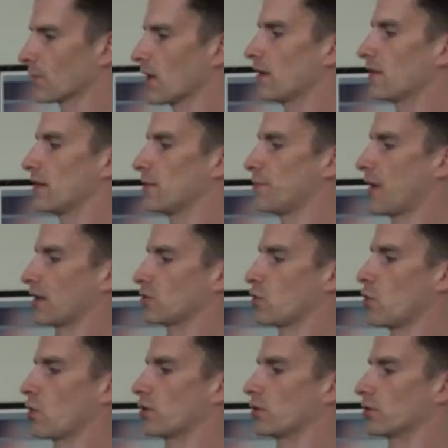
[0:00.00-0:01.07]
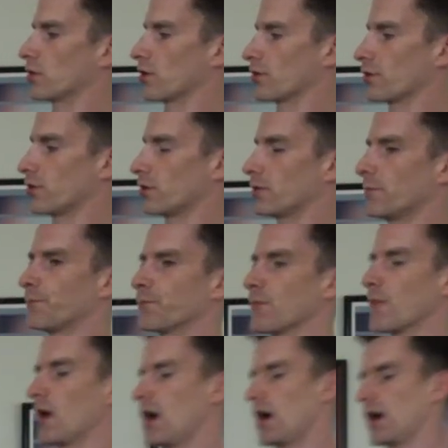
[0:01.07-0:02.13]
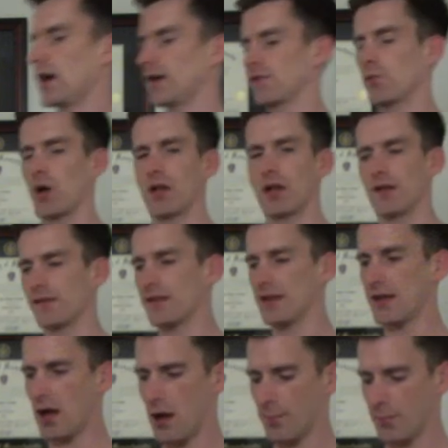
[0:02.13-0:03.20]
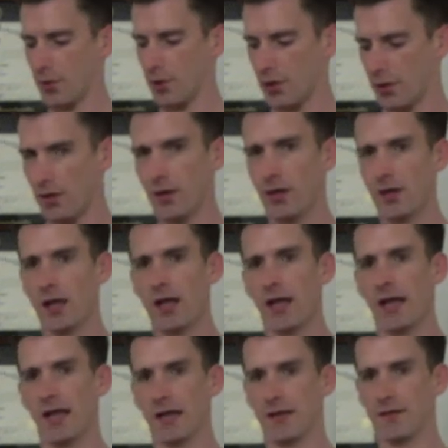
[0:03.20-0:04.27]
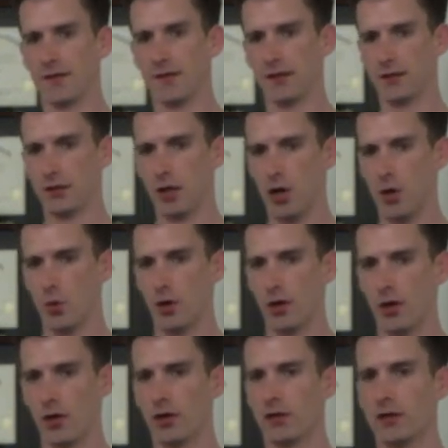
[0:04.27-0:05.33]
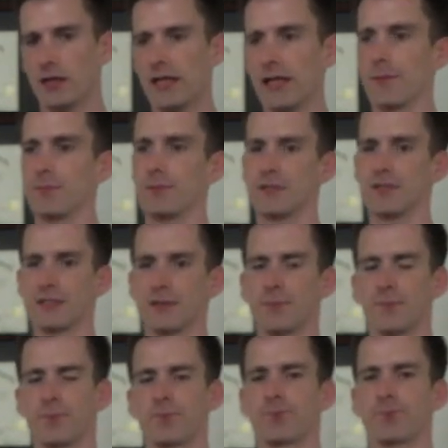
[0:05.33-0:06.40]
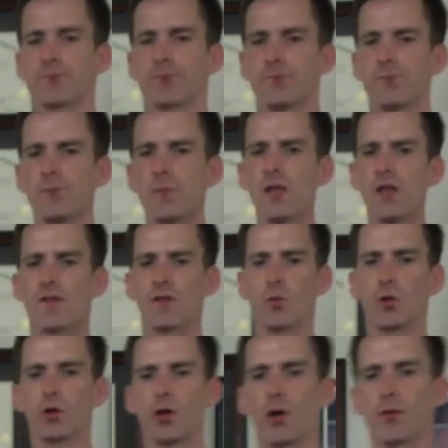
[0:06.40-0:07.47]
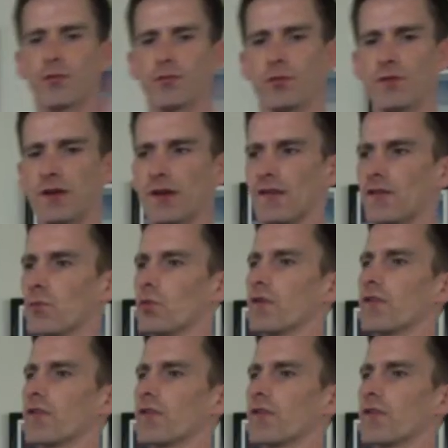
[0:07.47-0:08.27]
the pectoral girdle, as well as the upper and the lower limbs. So we'll go through these, and we'll